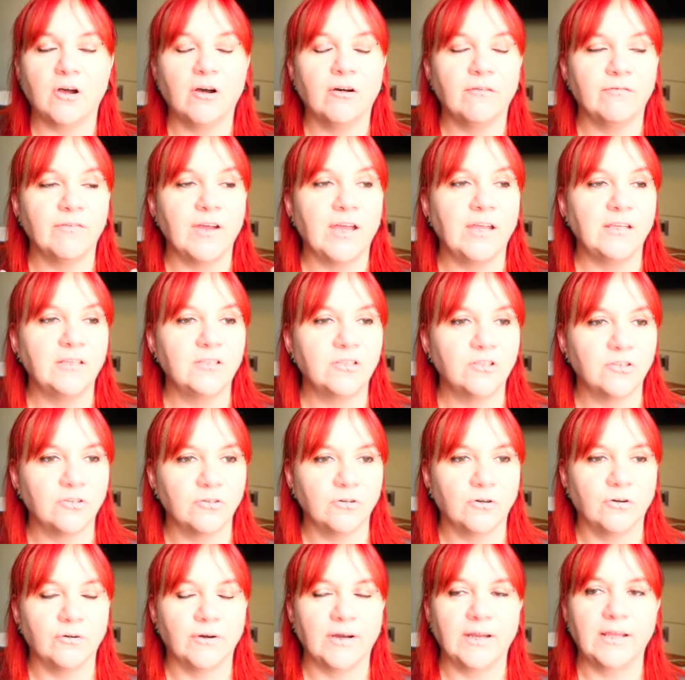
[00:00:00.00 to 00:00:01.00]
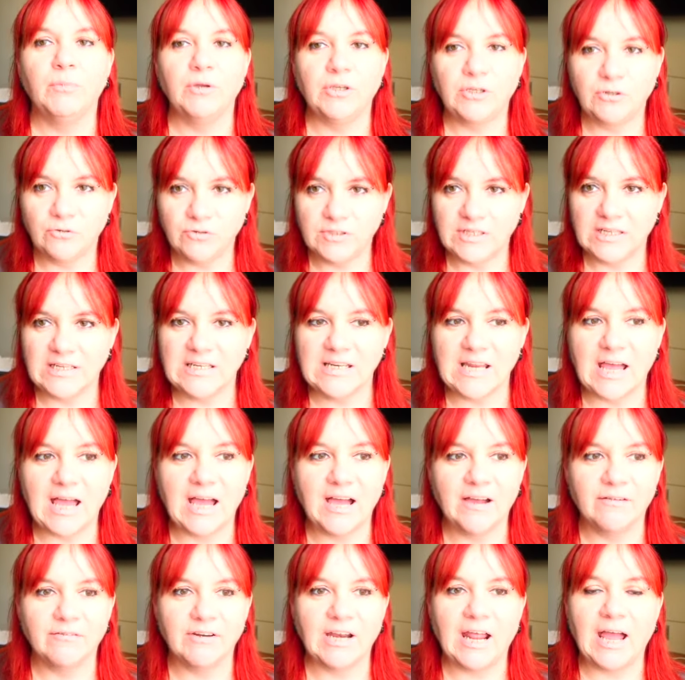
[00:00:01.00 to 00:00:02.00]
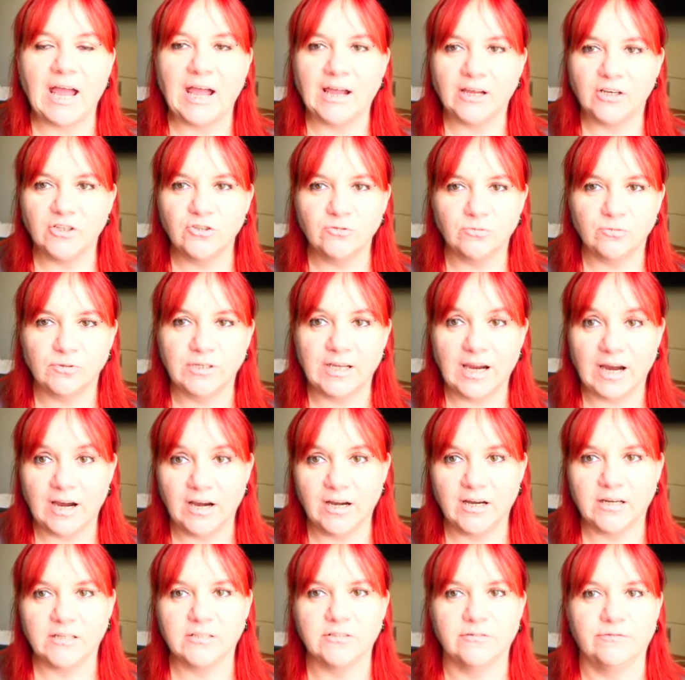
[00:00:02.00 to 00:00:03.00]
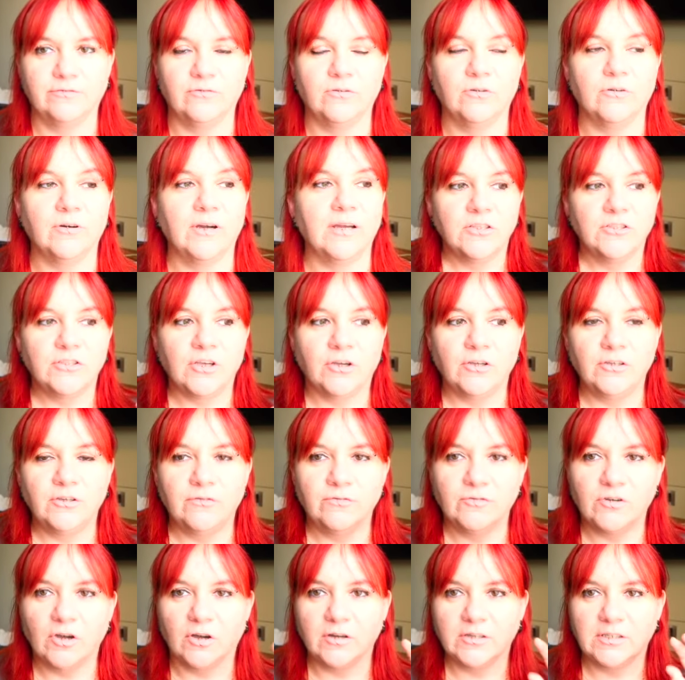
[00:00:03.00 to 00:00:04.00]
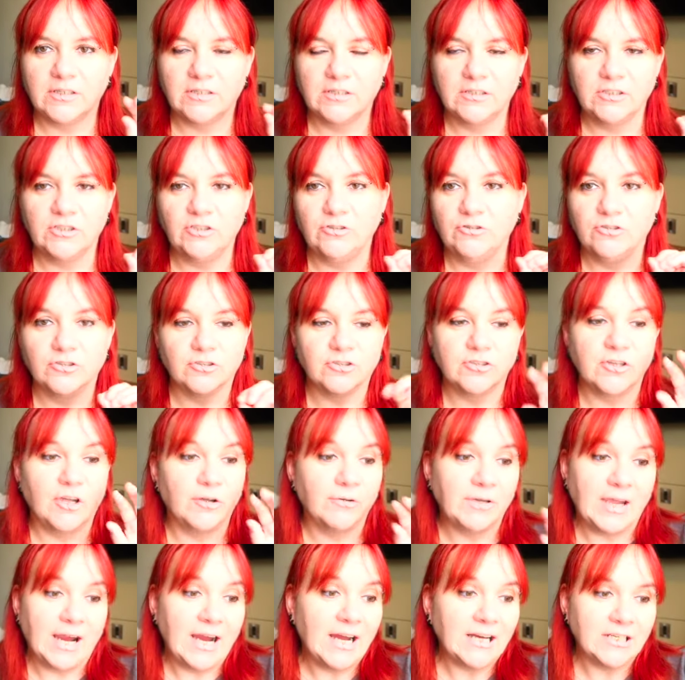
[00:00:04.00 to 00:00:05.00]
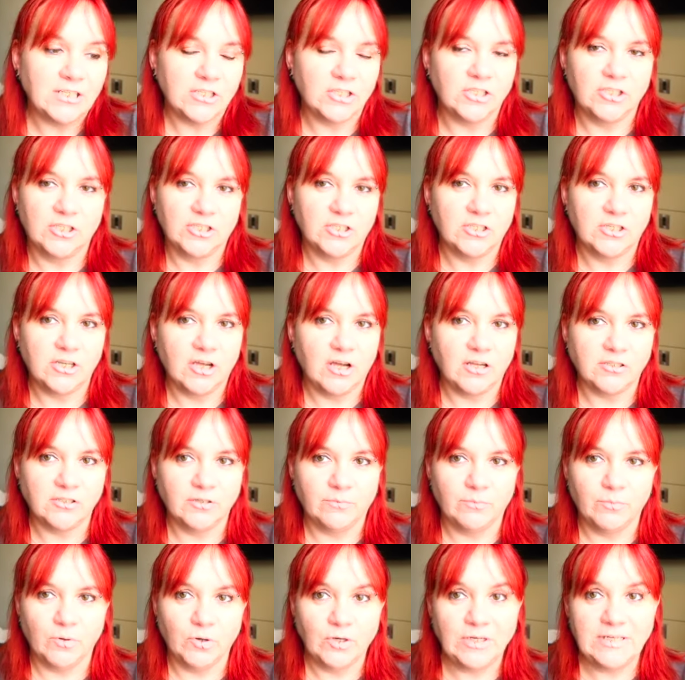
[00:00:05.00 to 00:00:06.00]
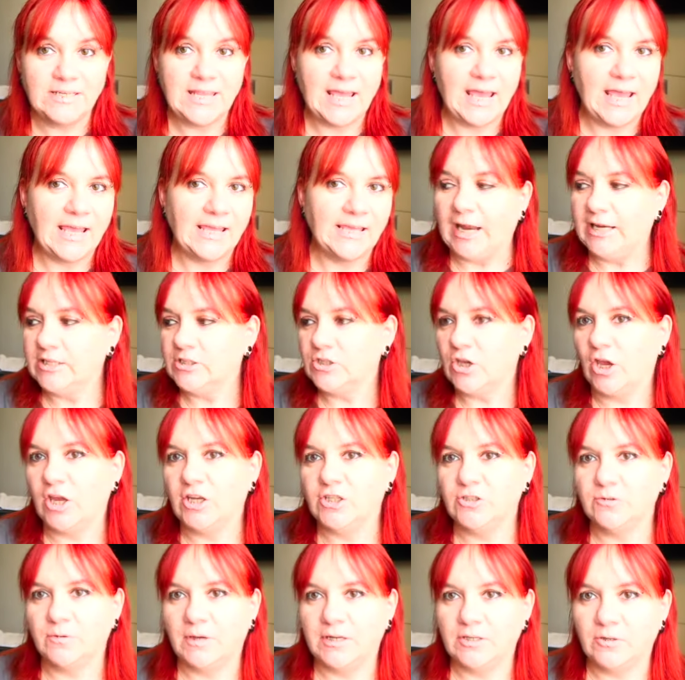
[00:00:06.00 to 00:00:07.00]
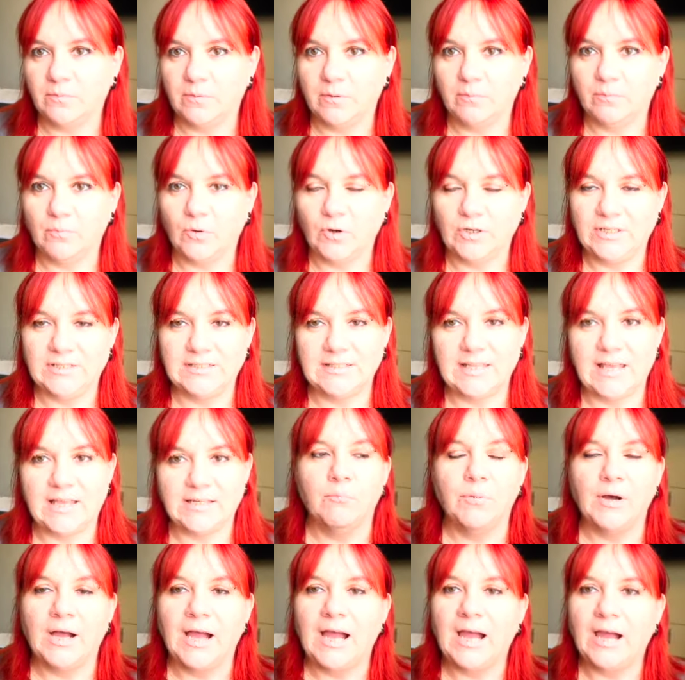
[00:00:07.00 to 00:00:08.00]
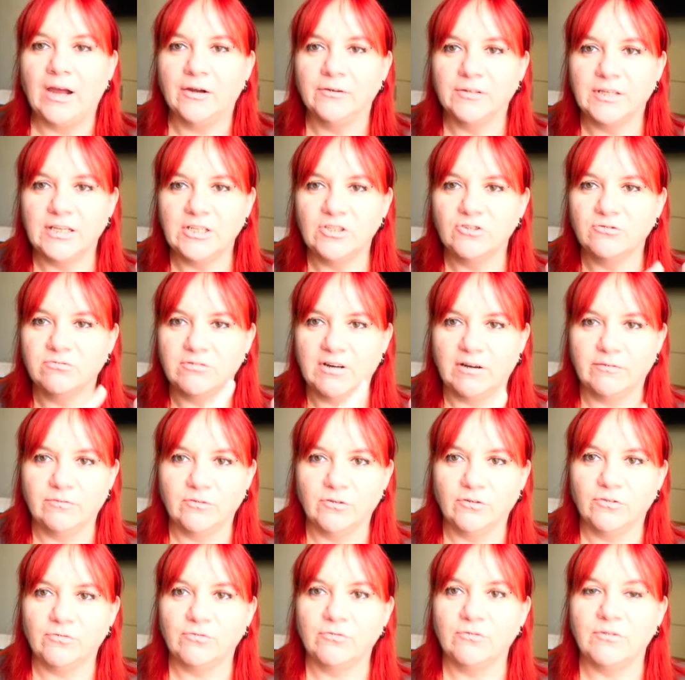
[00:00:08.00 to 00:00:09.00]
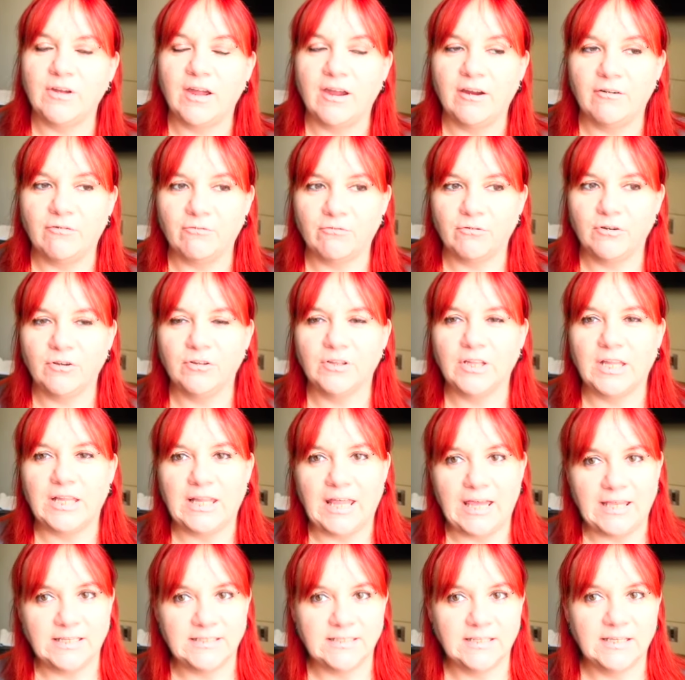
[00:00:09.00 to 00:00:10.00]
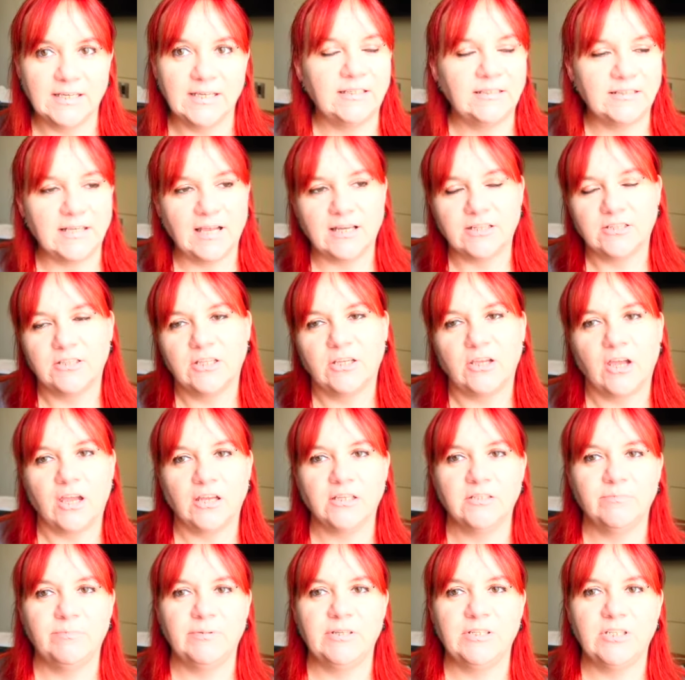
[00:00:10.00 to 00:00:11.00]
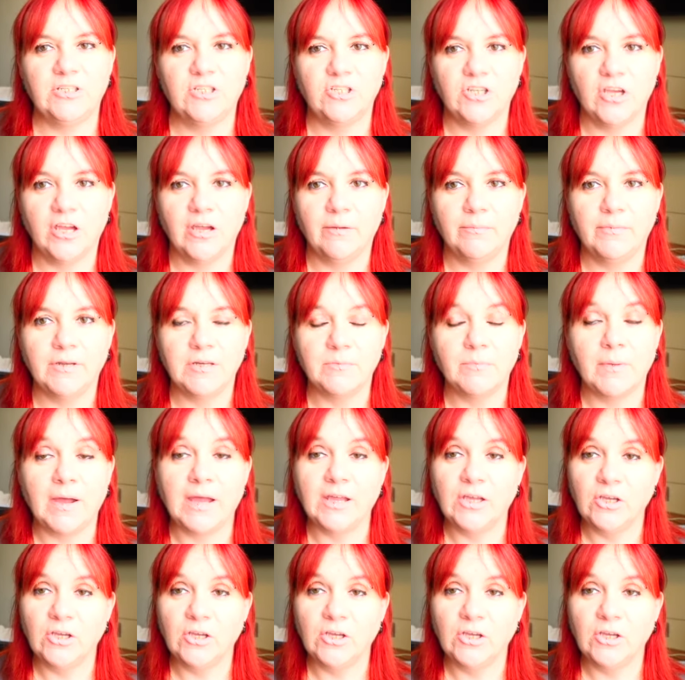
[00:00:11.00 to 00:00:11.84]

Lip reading: of a story, but you didn't have an actual character for it. So you just know character's going to start at point A and is going to end up at point Z. But how they travel through every other letter is actually going to be determined by